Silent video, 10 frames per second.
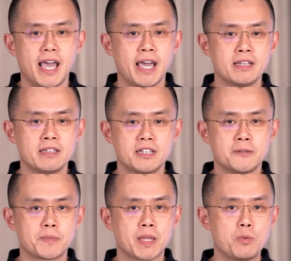And
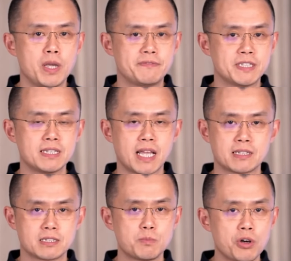um, we've seen
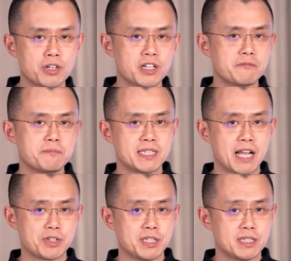that smaller governments
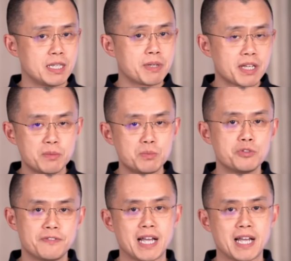actually typically move